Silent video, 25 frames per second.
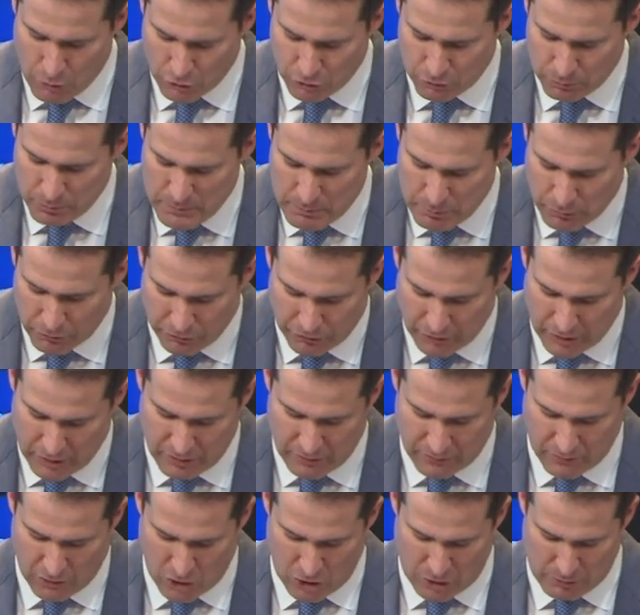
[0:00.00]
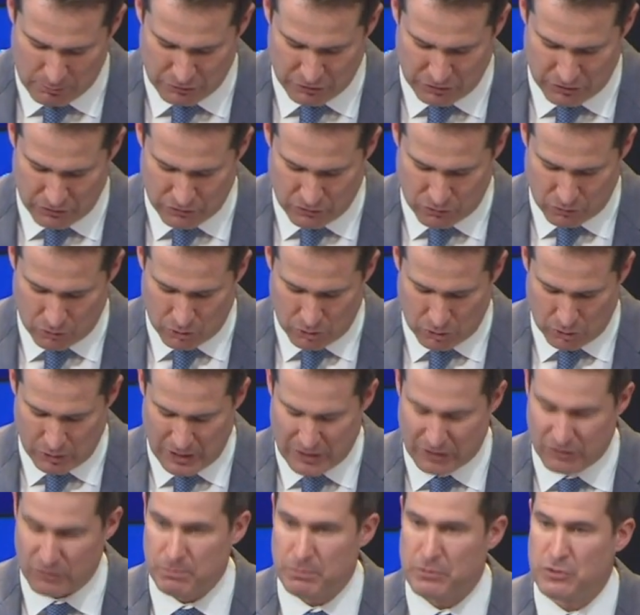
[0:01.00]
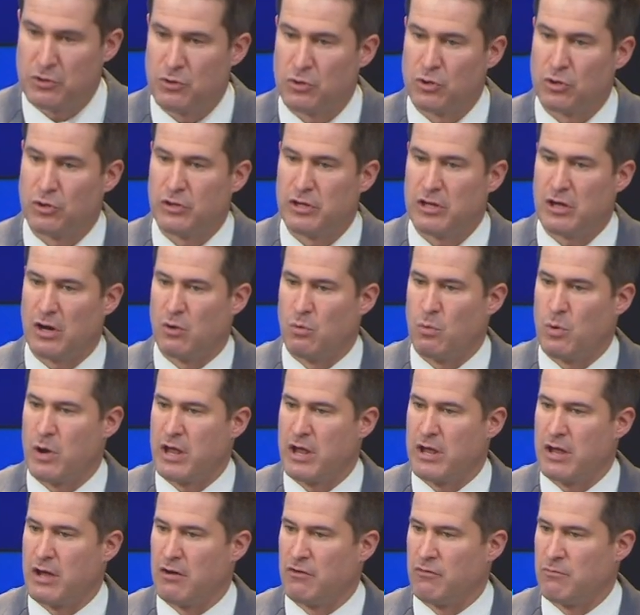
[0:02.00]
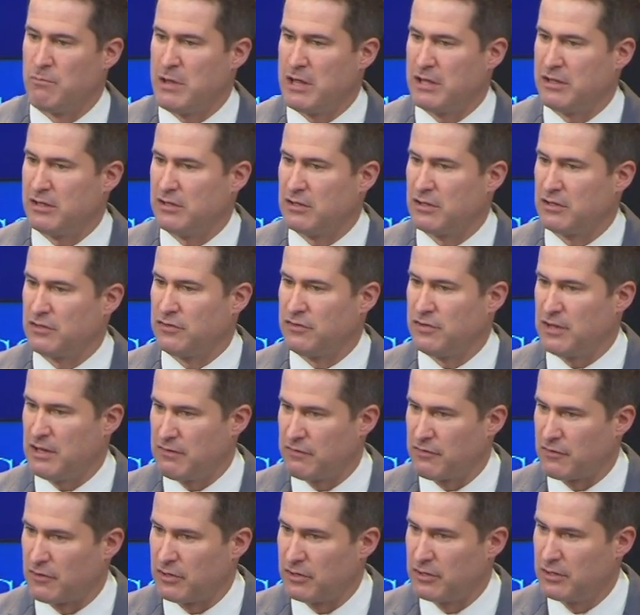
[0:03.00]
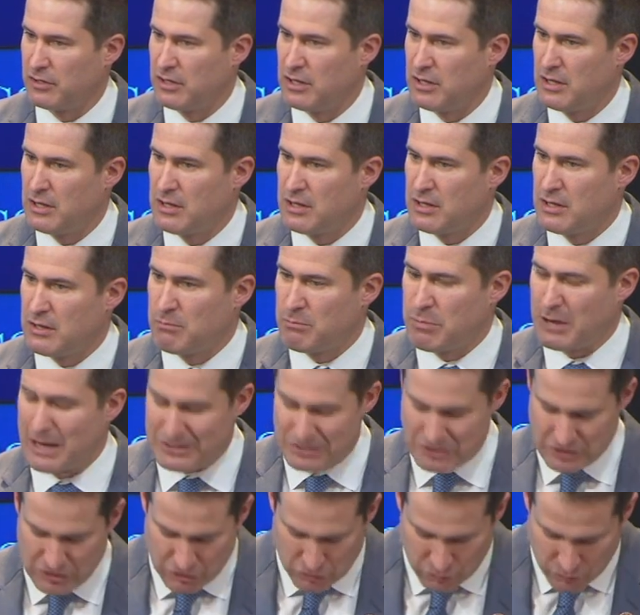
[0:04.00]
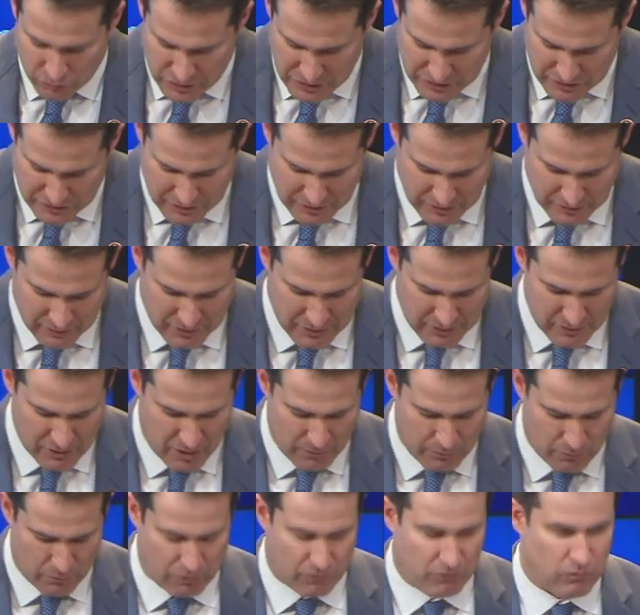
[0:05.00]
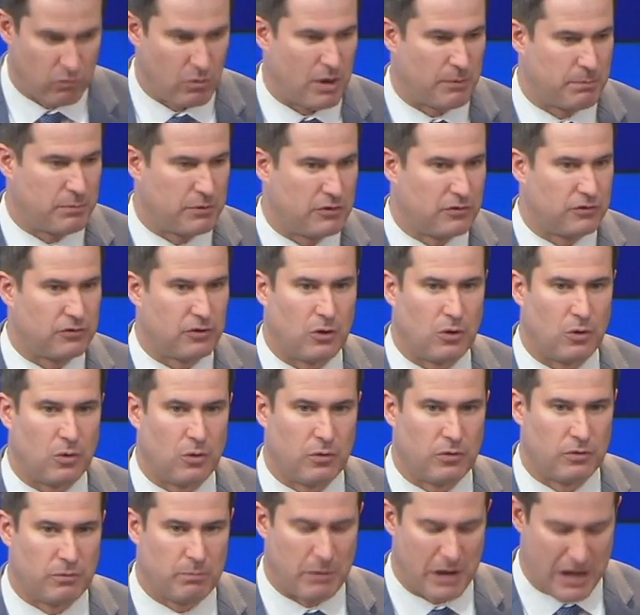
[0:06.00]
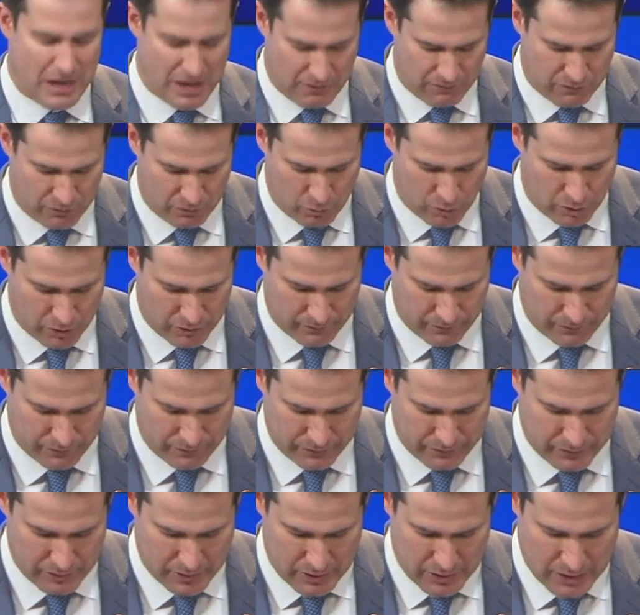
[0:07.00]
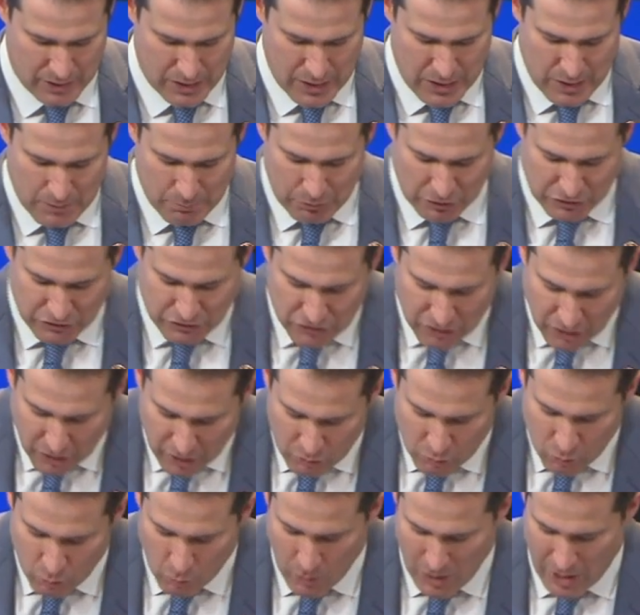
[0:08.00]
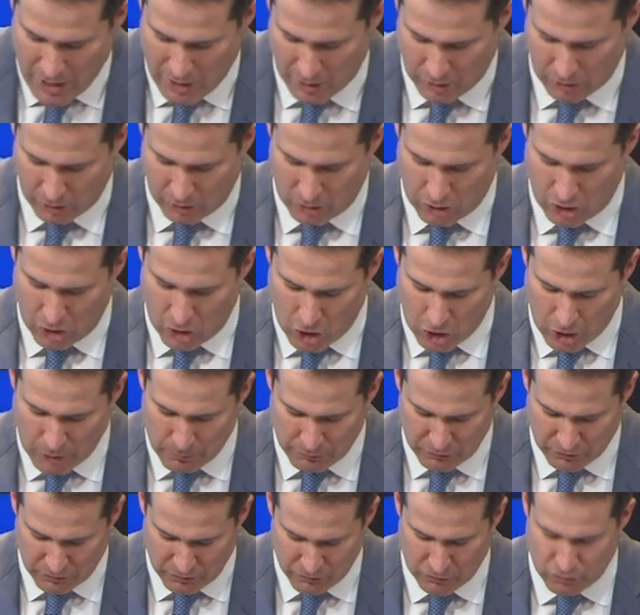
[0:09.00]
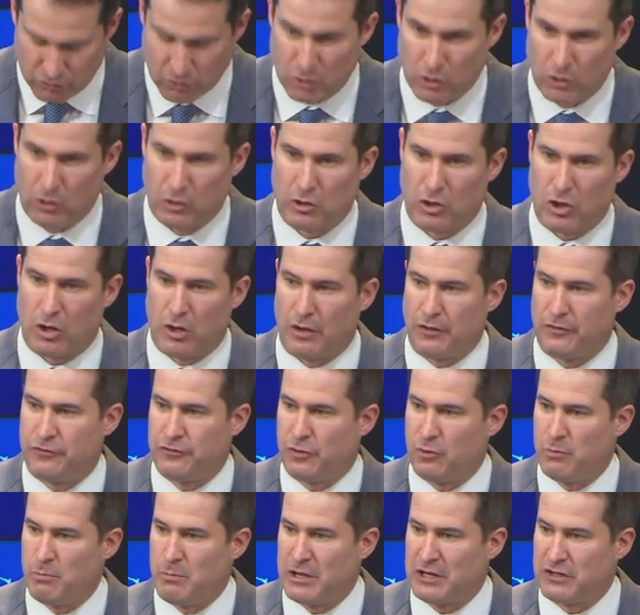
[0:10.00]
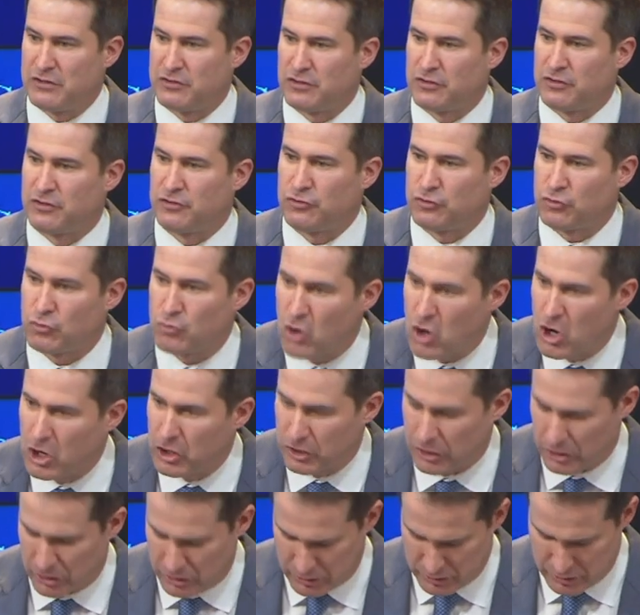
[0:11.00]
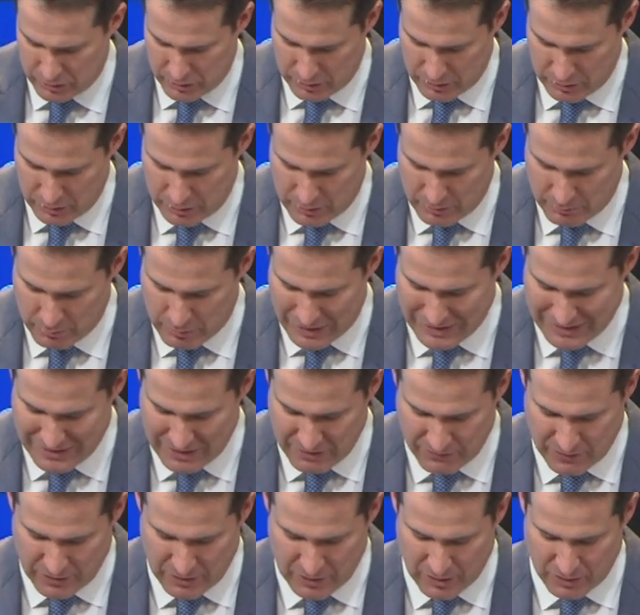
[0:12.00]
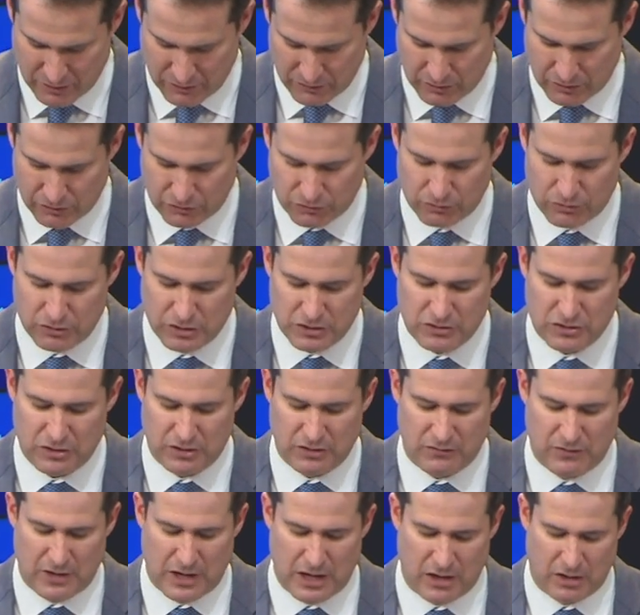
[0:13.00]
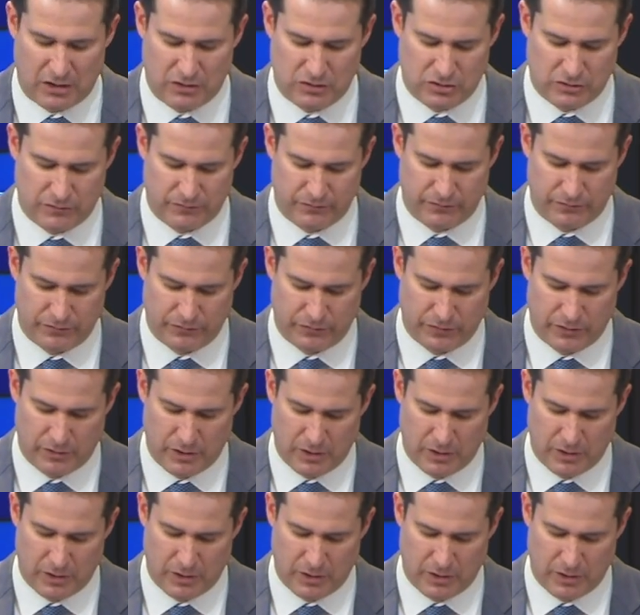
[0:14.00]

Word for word: Most people think of arms control as purely a way of making us safer by decreasing the number of weapons owned by everyone. But done well, arms control also makes us stronger by giving us a strategic advantage.